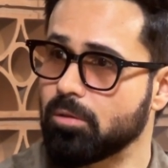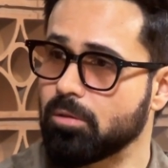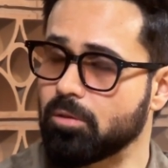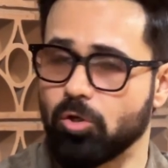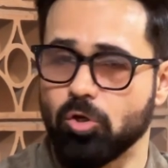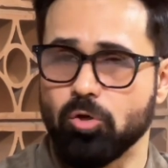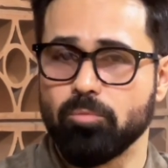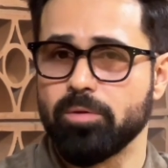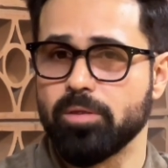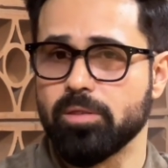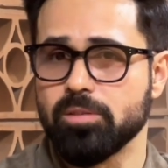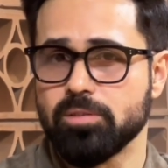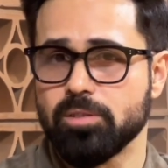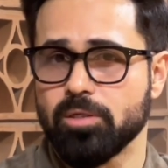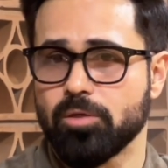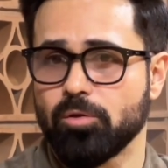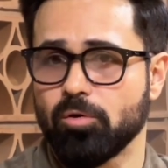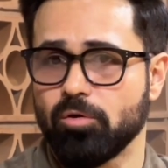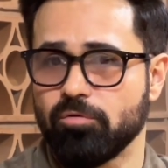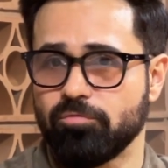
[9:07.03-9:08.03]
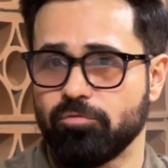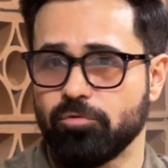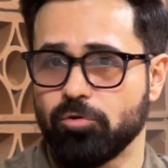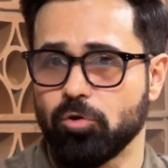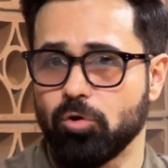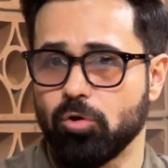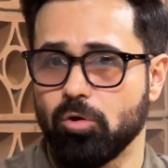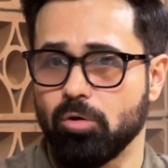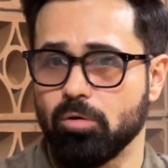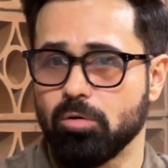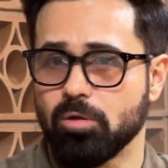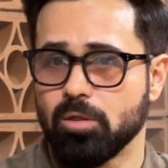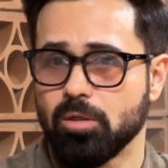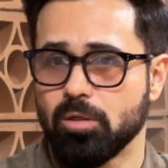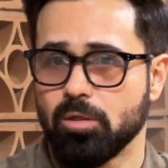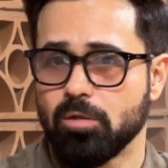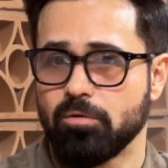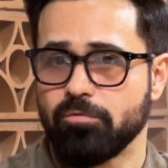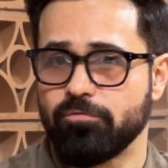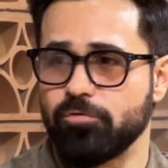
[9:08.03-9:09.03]
You're going to be insecure for your
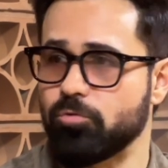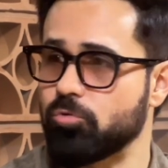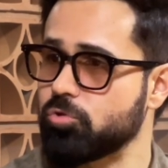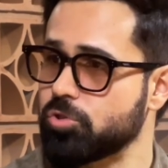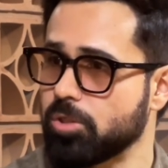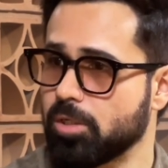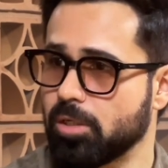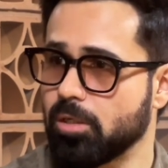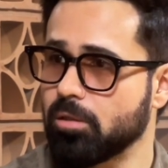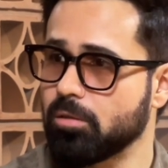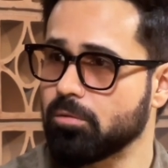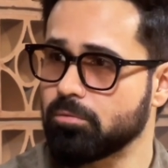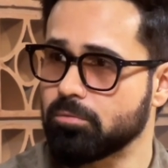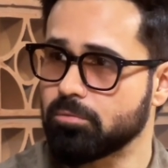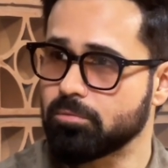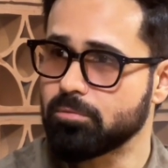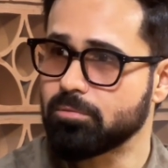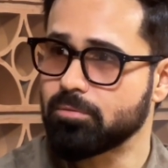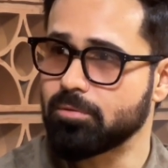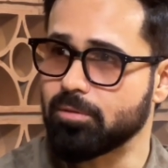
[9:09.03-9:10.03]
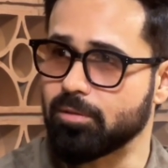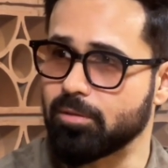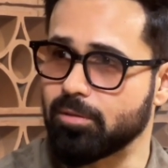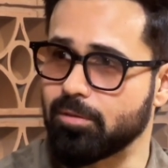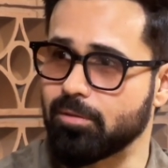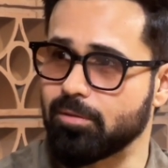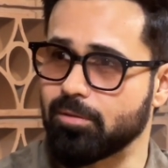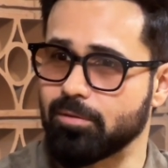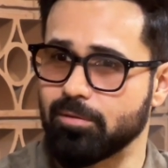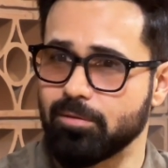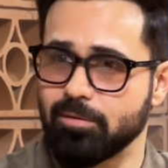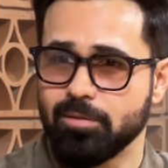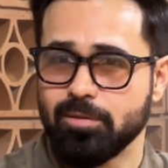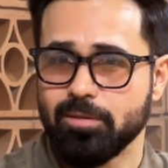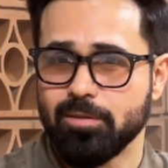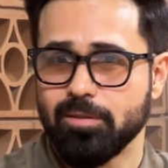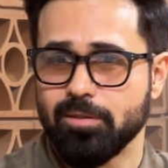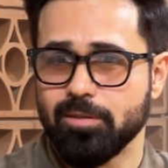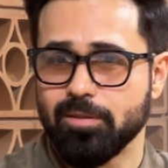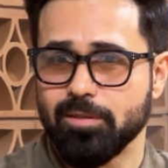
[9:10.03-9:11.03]
future here.
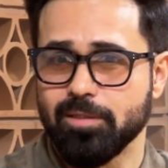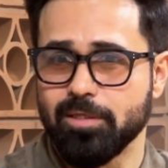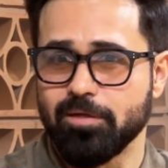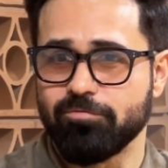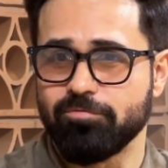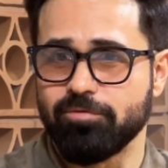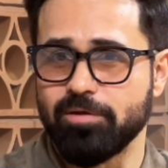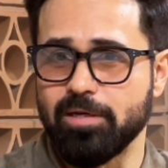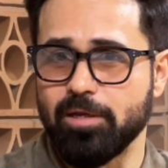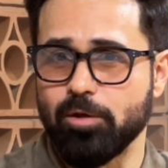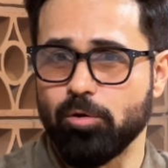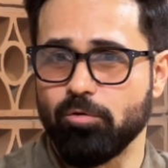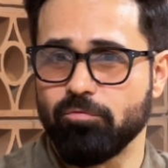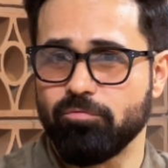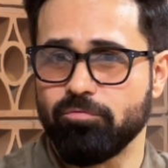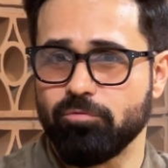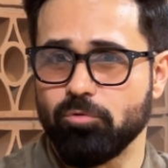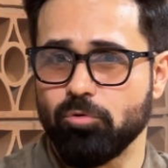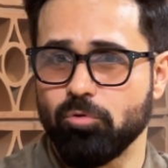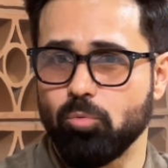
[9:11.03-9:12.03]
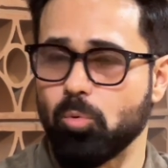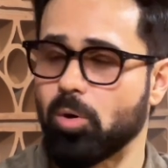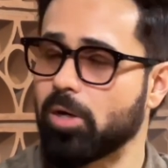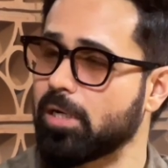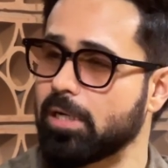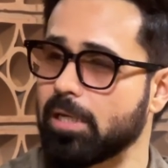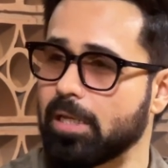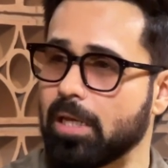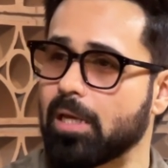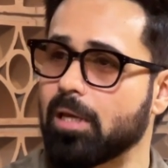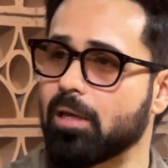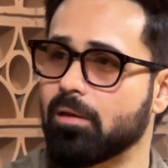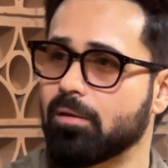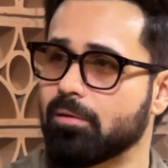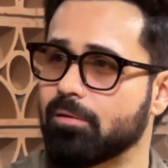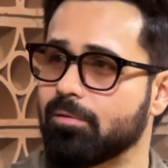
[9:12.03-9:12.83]
That feeling of, one day,